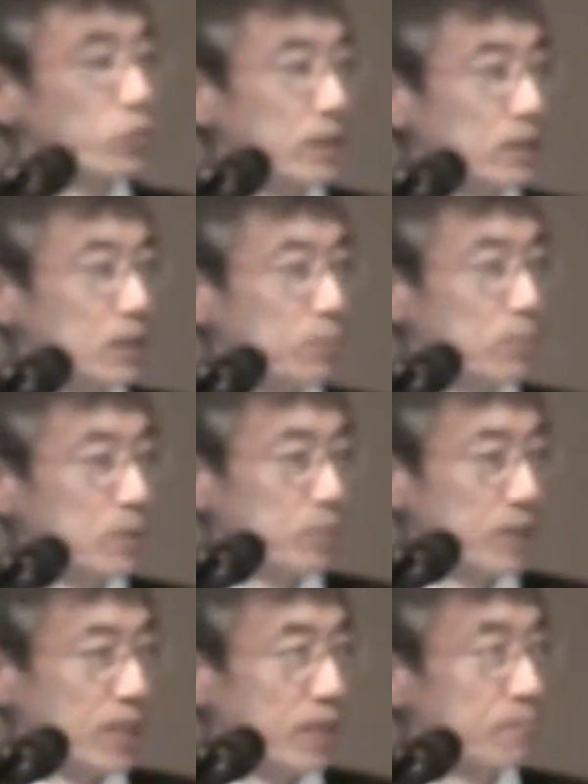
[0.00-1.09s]
20
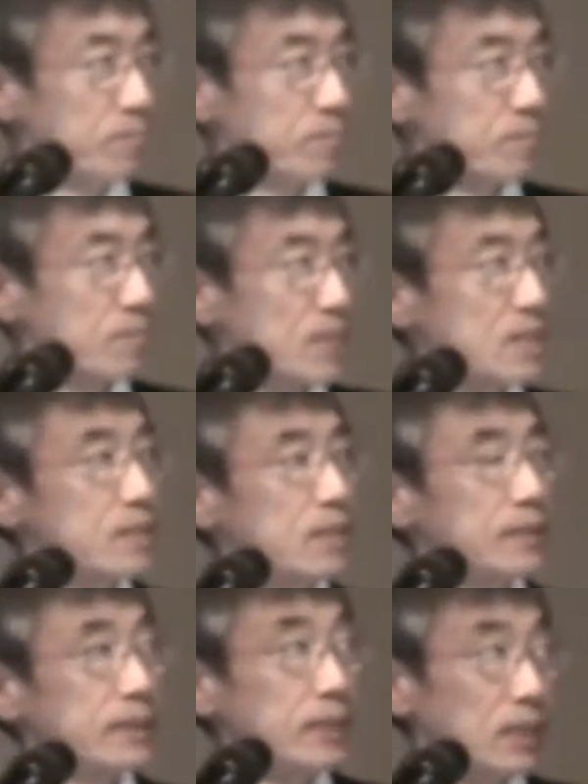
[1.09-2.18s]
ppm
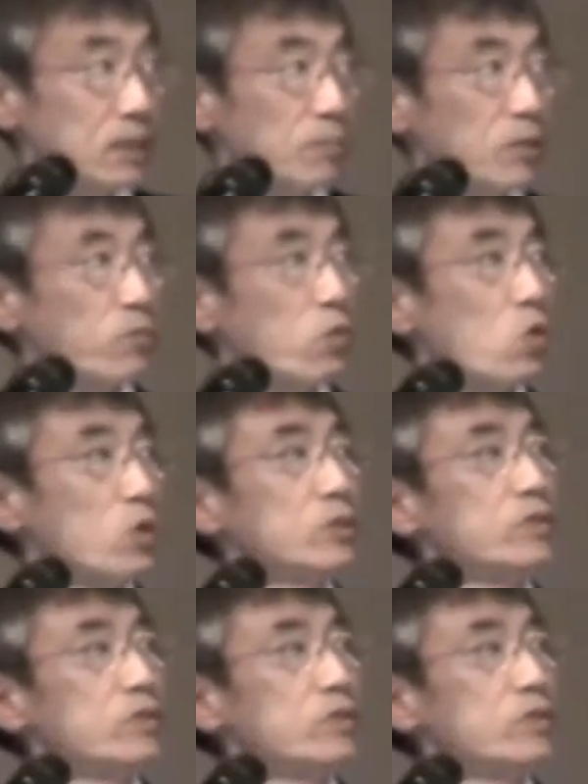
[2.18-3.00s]
then just before